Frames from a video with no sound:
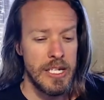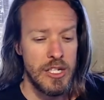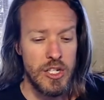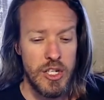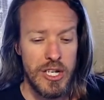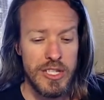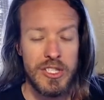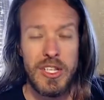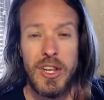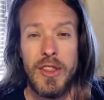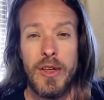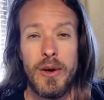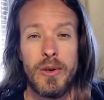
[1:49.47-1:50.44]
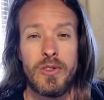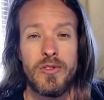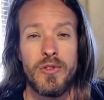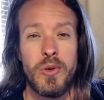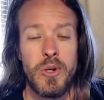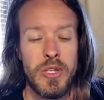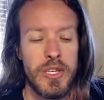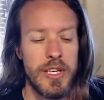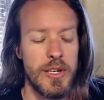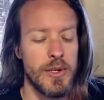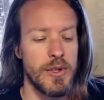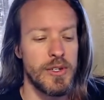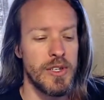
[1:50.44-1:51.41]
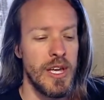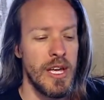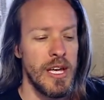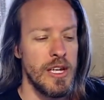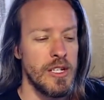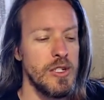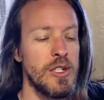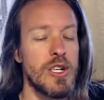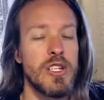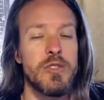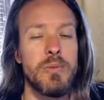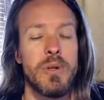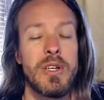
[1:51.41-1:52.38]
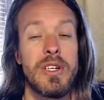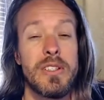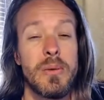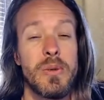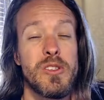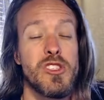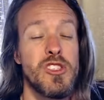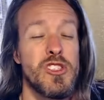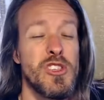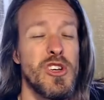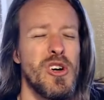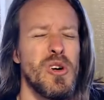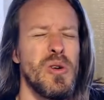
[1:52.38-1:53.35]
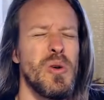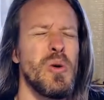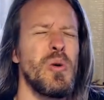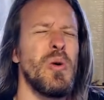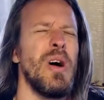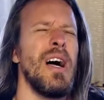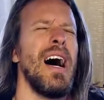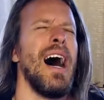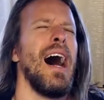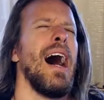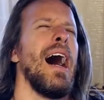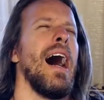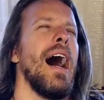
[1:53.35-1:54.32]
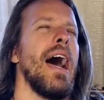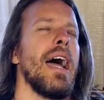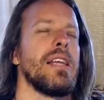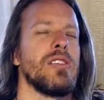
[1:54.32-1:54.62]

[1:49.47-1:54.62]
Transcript: just in those four years just because I was so high.